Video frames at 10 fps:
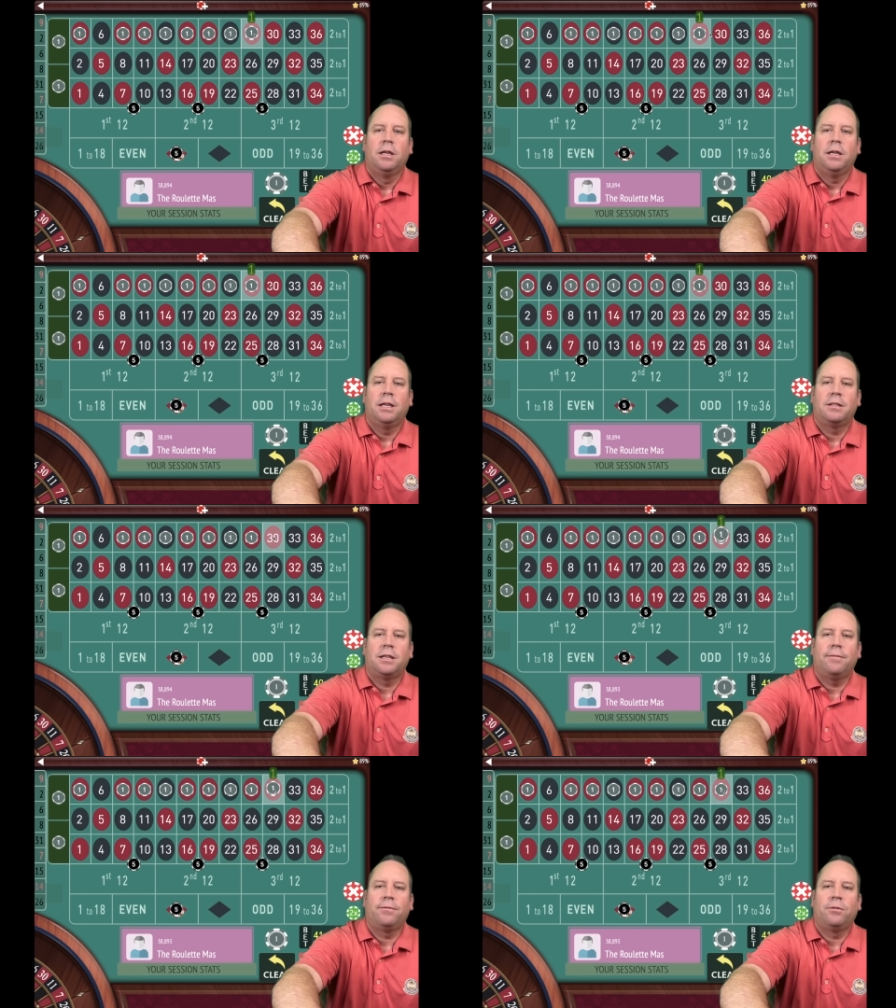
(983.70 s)

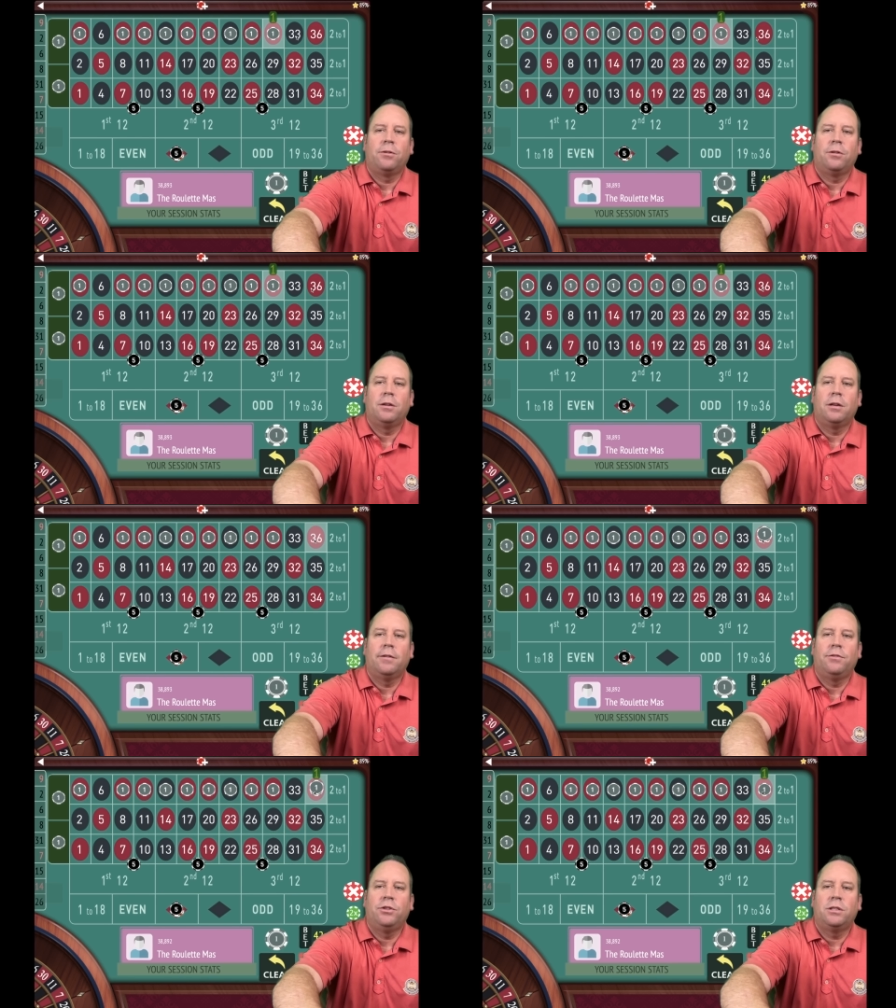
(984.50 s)
except for uh,
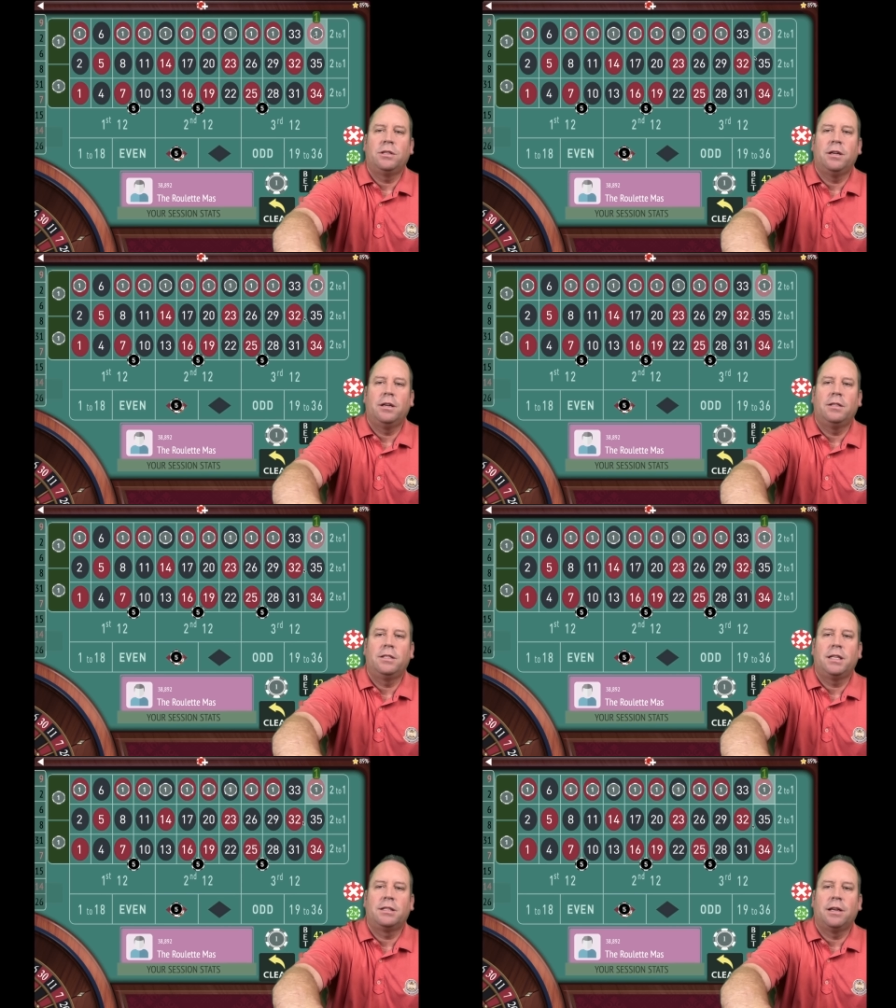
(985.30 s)
just uh,
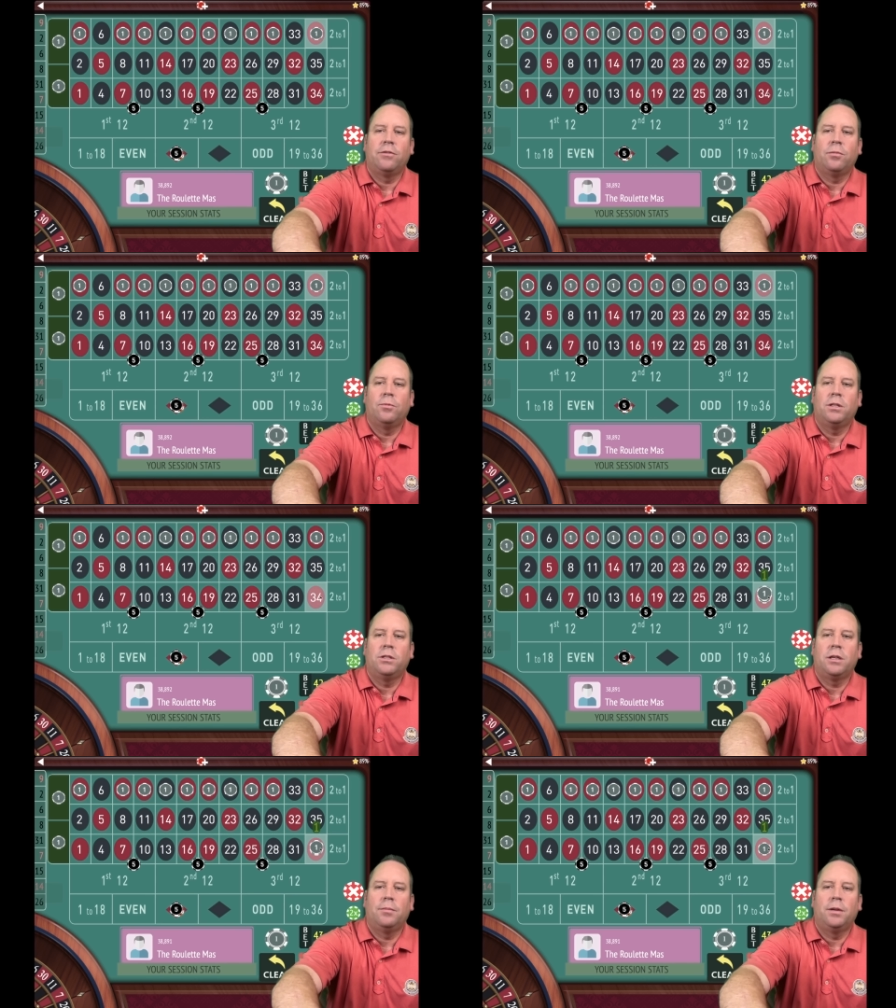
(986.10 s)
six of them,
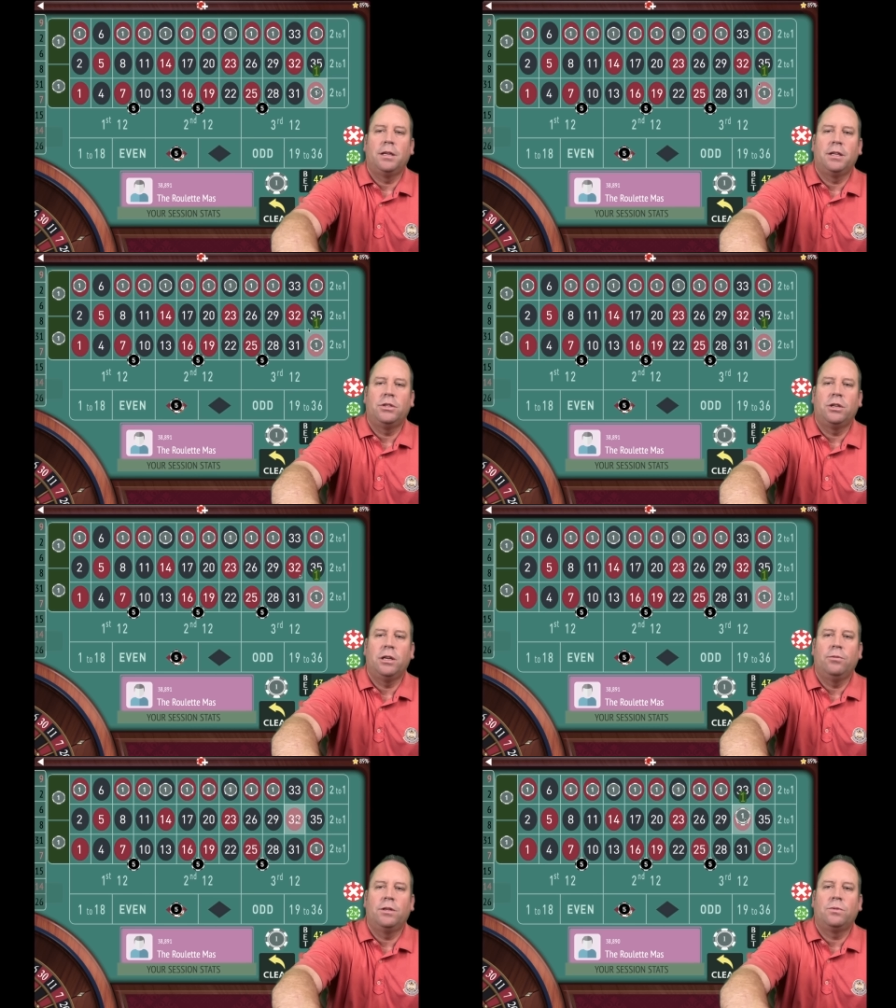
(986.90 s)
which I'm going to show
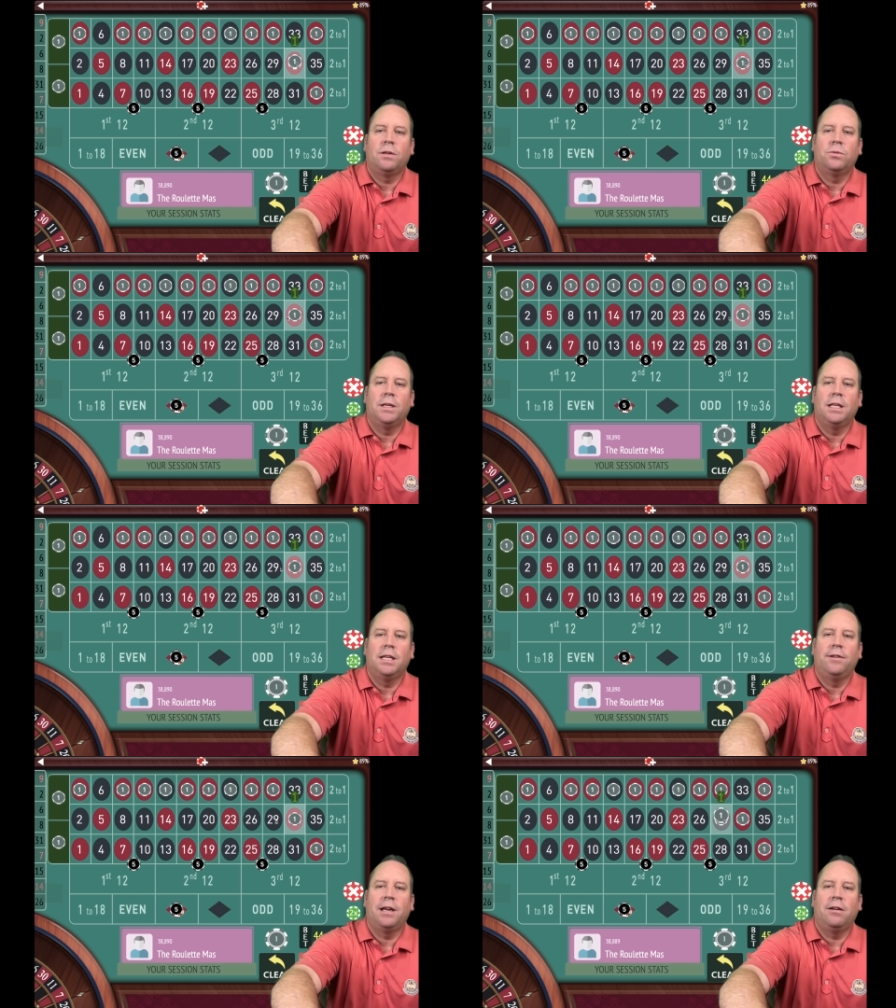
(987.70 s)
you which ones we
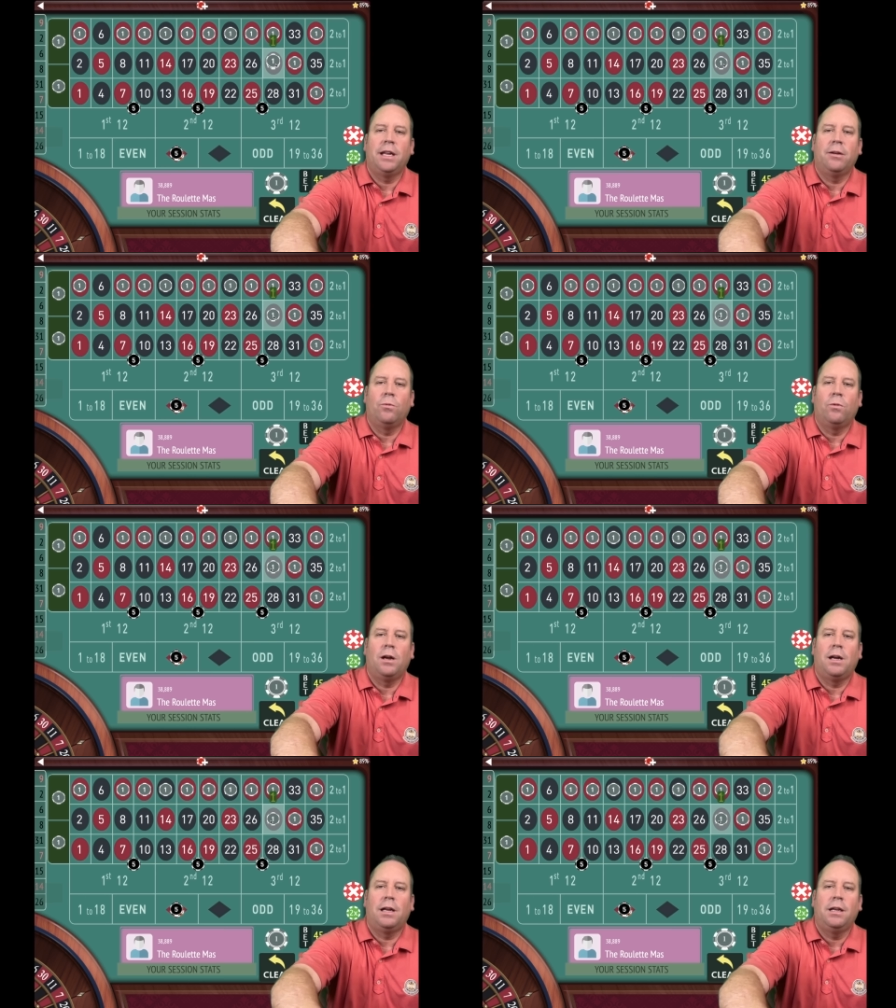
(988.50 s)
leave out and
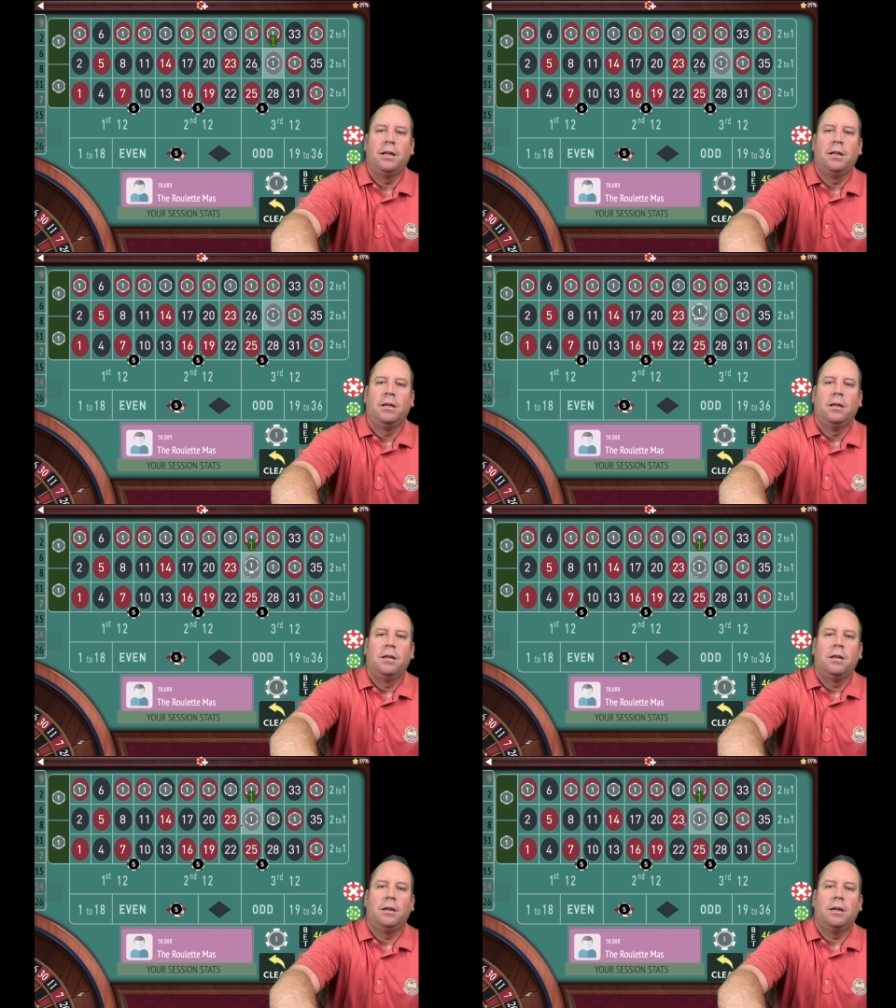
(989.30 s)
why.
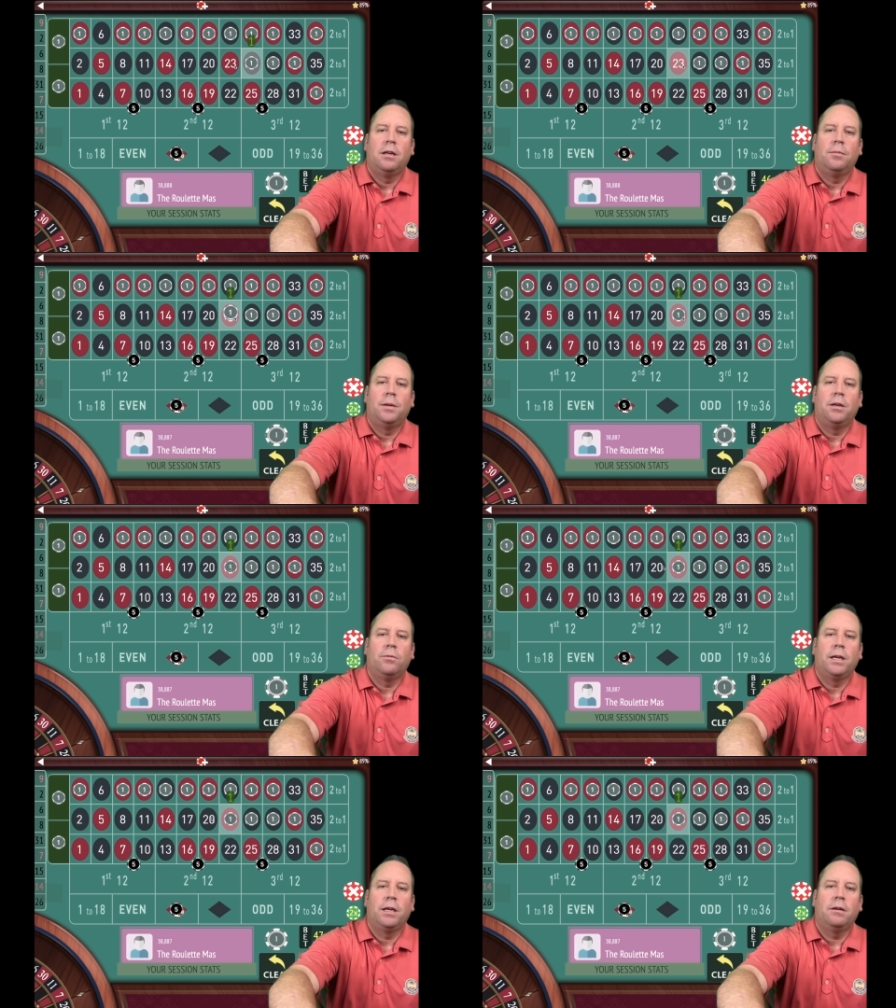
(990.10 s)
Um, here
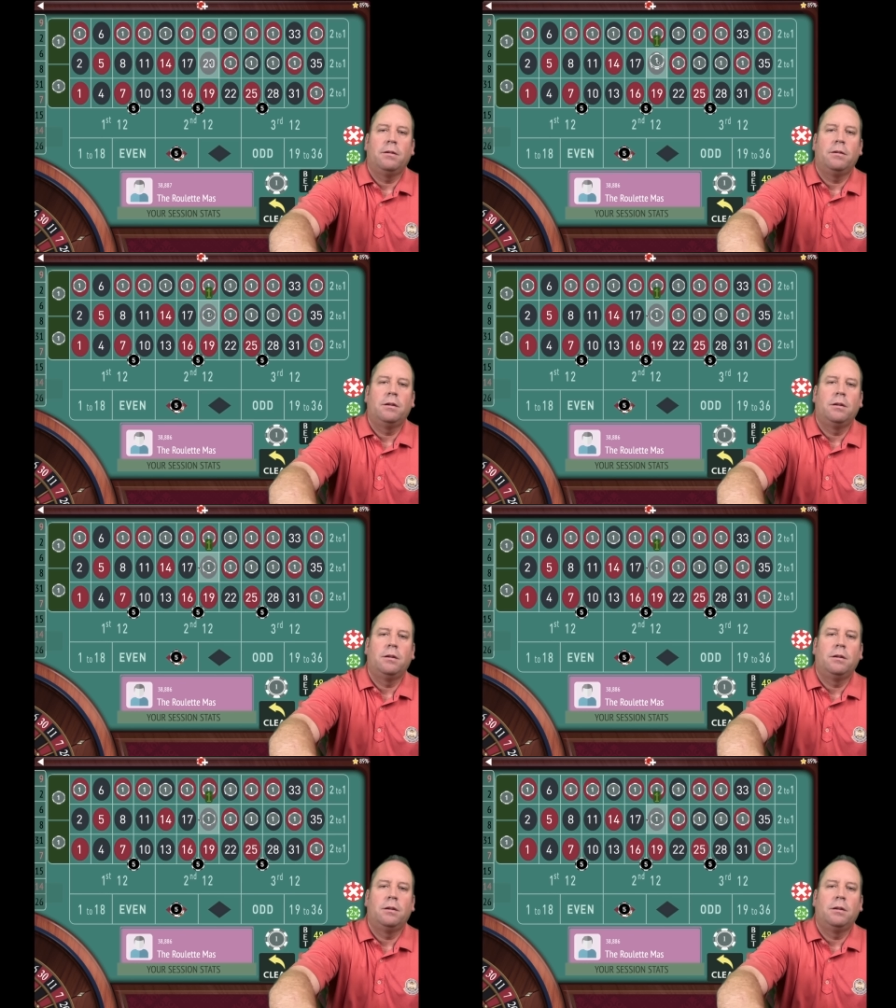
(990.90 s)
we go.